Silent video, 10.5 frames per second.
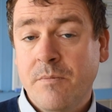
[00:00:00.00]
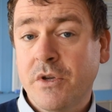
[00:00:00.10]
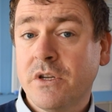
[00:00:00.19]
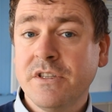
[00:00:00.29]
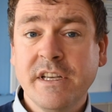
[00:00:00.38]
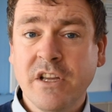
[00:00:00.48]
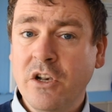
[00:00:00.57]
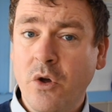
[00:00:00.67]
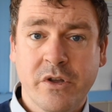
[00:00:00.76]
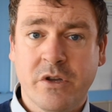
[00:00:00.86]
Because there's a
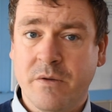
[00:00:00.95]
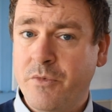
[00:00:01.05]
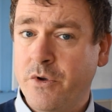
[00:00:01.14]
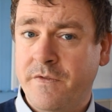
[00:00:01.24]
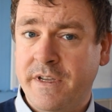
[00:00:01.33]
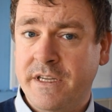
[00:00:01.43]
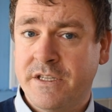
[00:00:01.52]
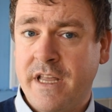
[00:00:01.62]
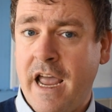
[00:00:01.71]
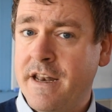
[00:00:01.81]
lot of good
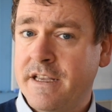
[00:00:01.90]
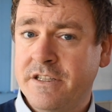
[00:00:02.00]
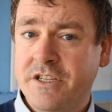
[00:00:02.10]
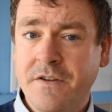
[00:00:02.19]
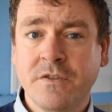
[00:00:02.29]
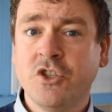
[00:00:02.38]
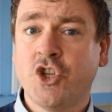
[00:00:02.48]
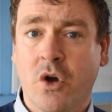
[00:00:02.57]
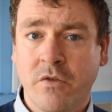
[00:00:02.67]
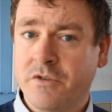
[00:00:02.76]
movies and there's different
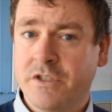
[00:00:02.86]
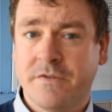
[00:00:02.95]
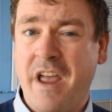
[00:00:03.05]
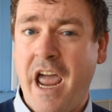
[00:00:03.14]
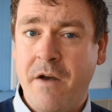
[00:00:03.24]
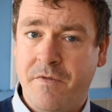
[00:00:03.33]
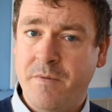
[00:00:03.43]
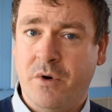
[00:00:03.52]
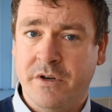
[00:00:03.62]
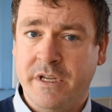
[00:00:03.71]
genres for
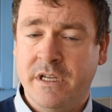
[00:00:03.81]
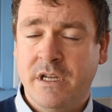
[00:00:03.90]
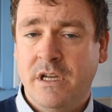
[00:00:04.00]
everybody.